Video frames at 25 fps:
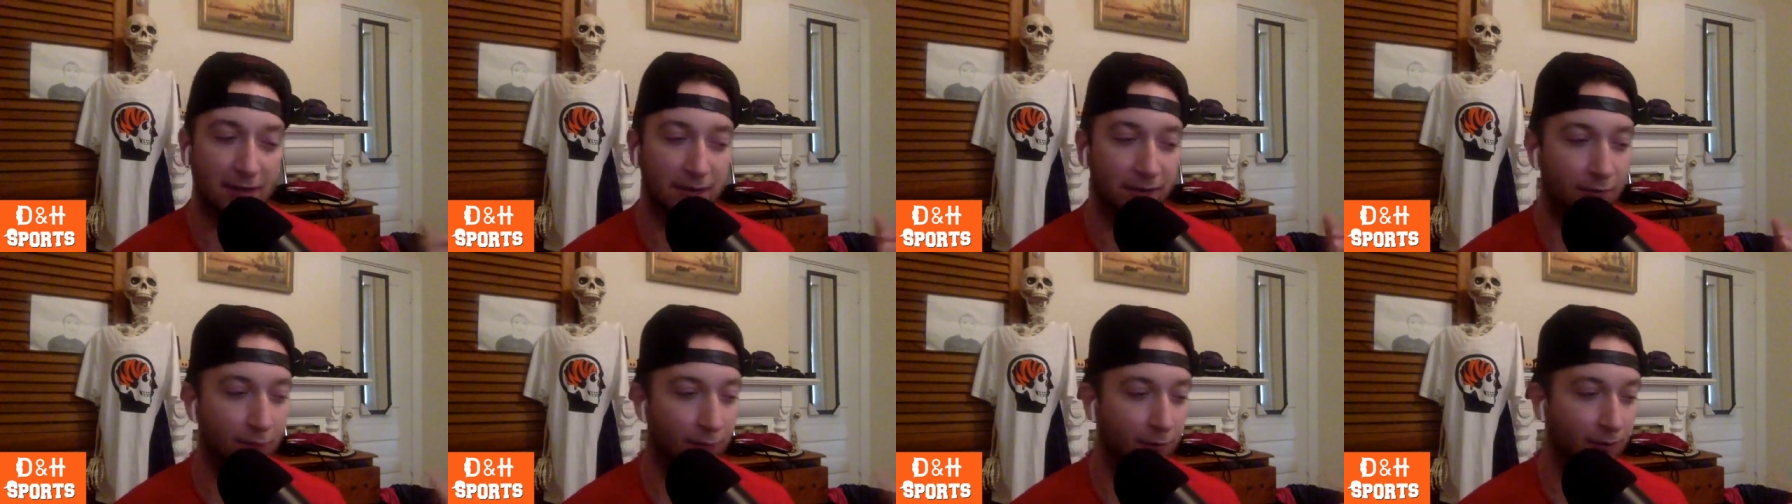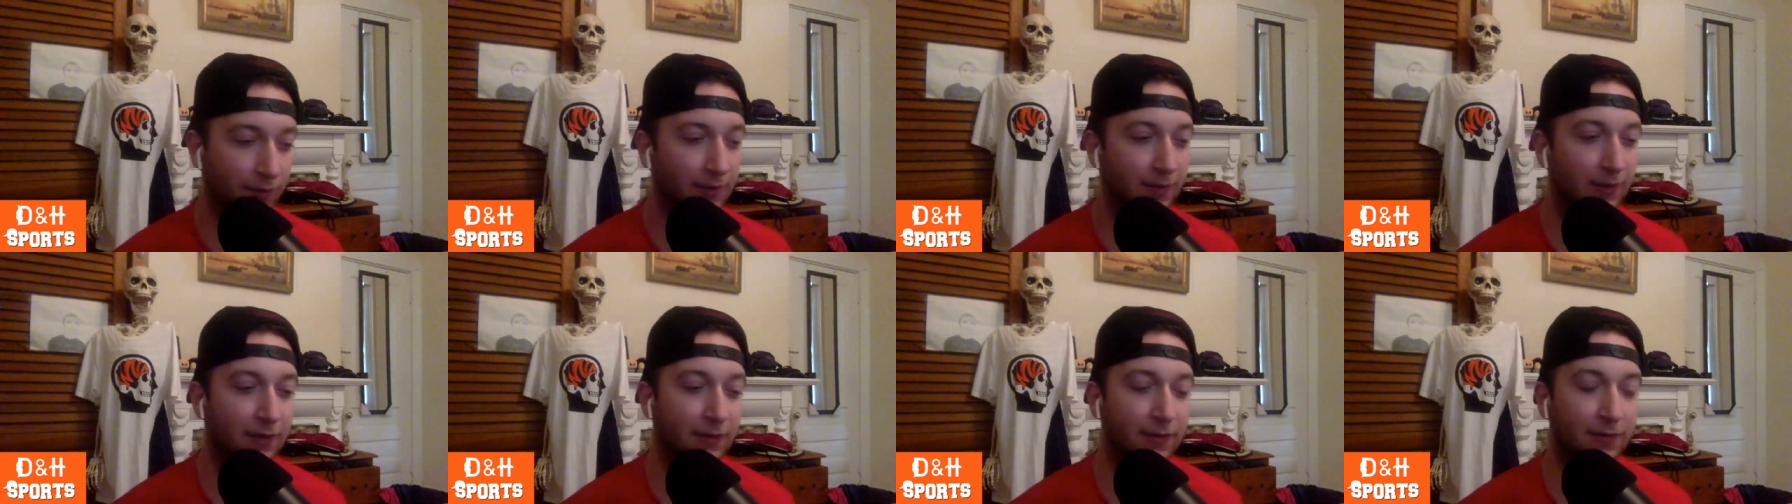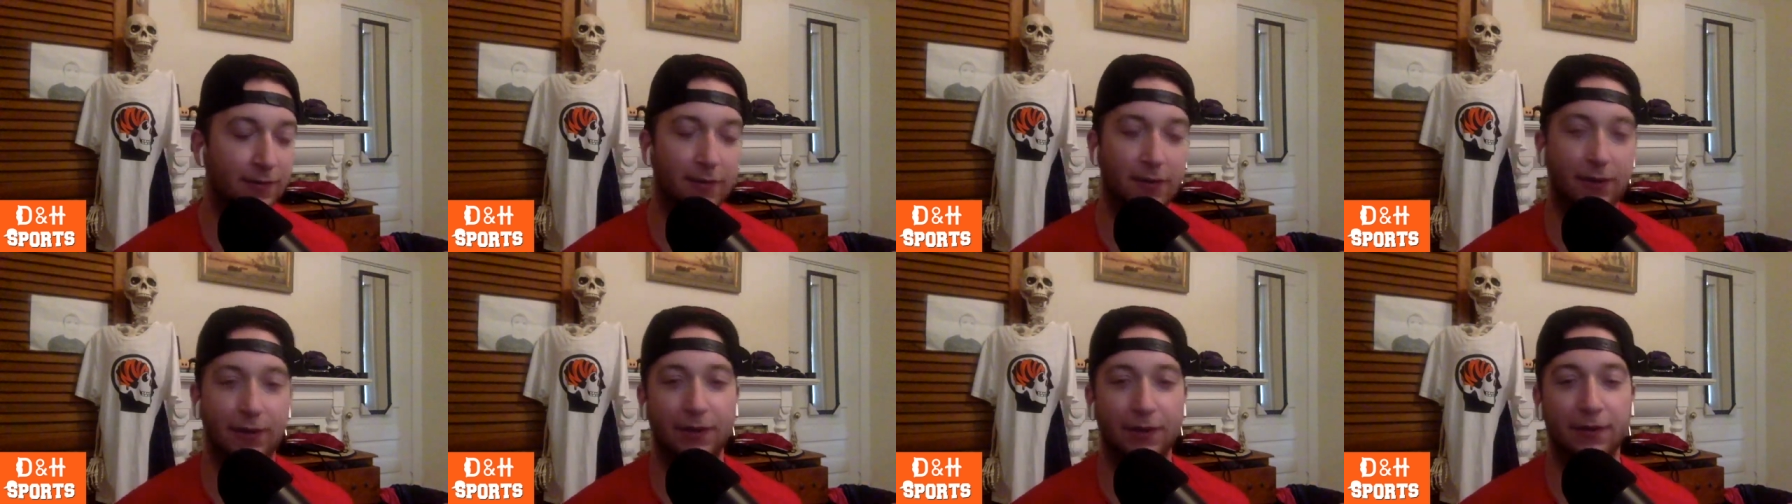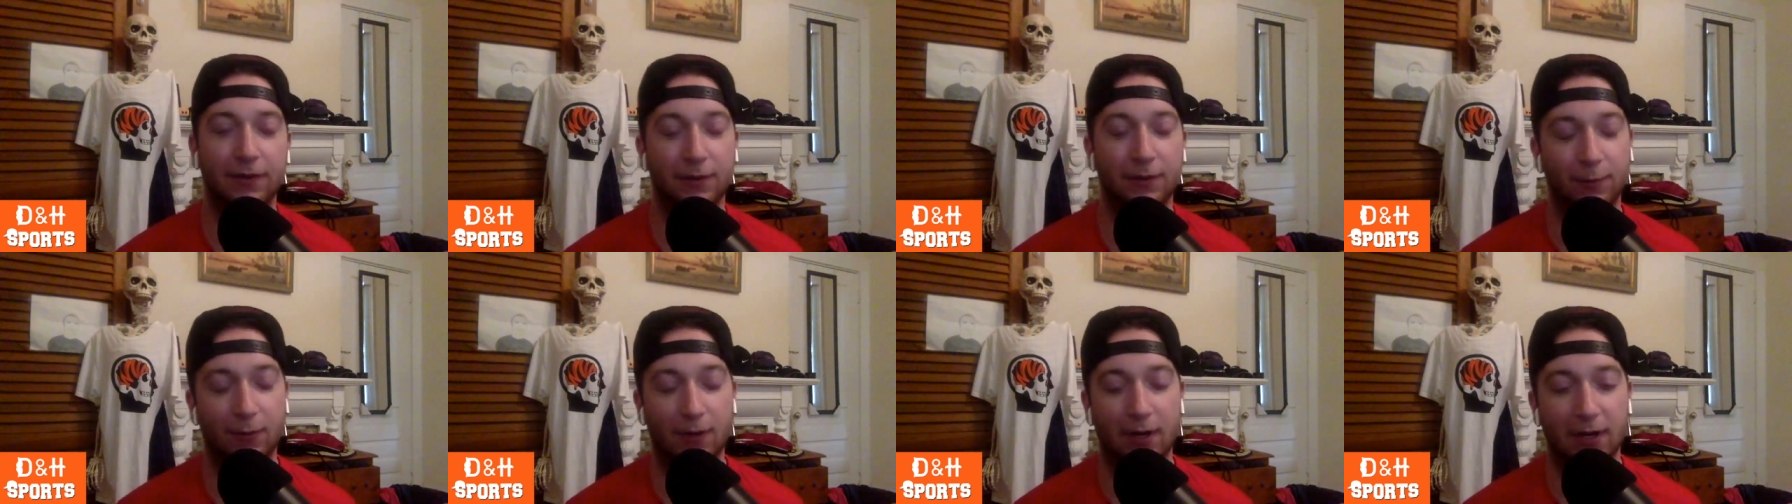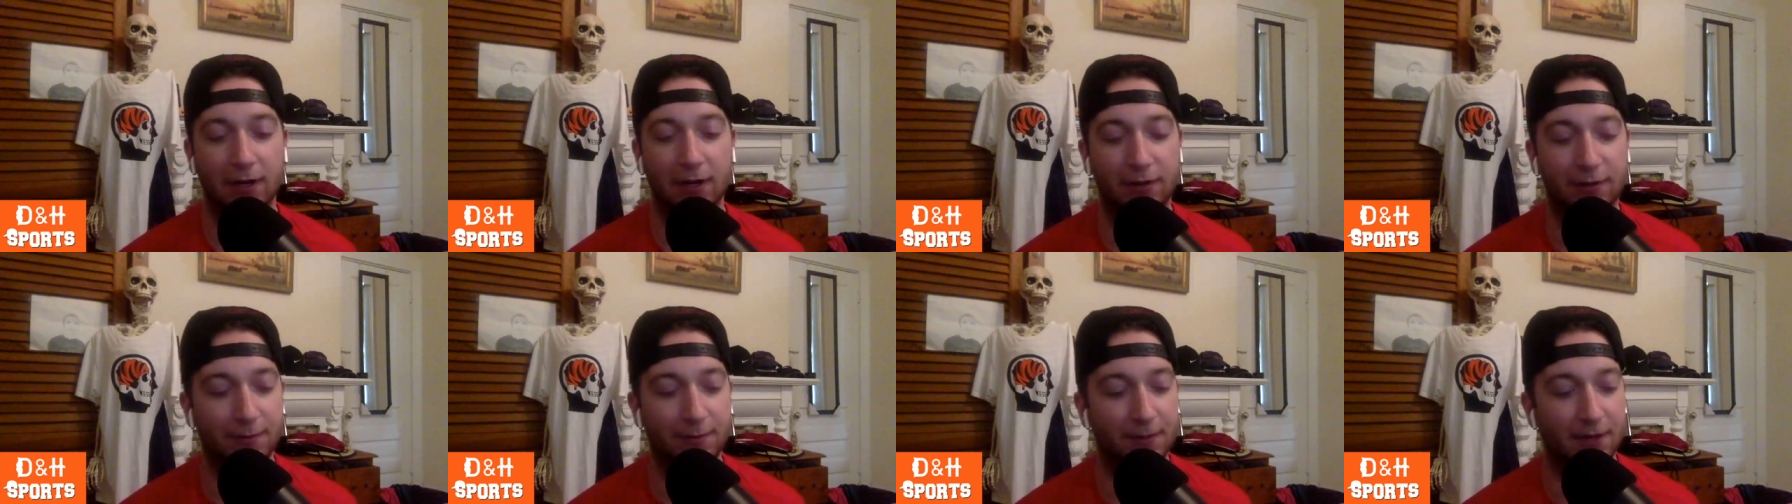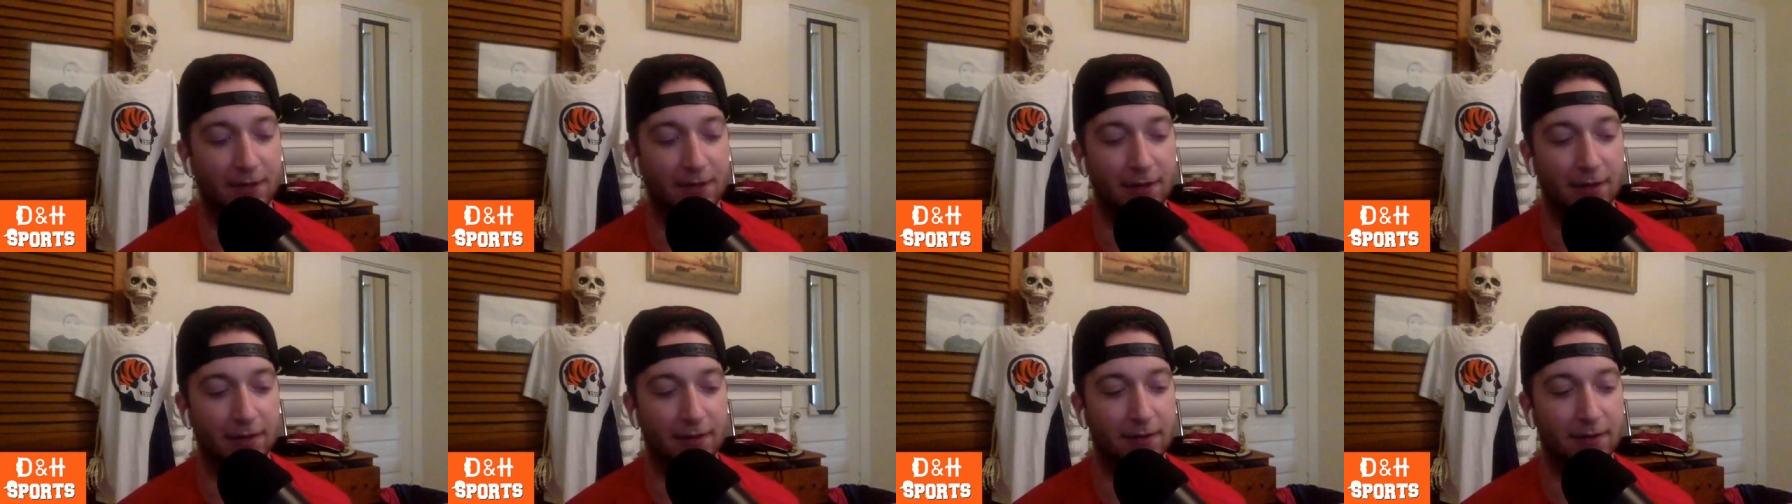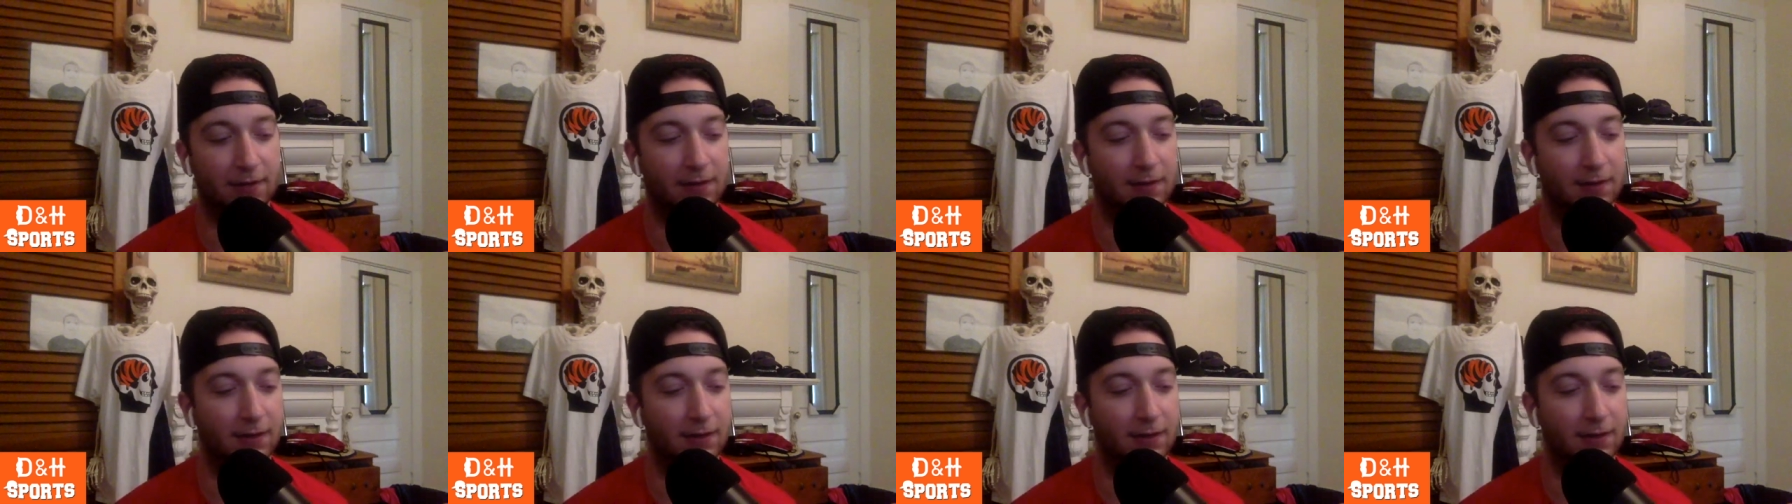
Jordan is fun to watch because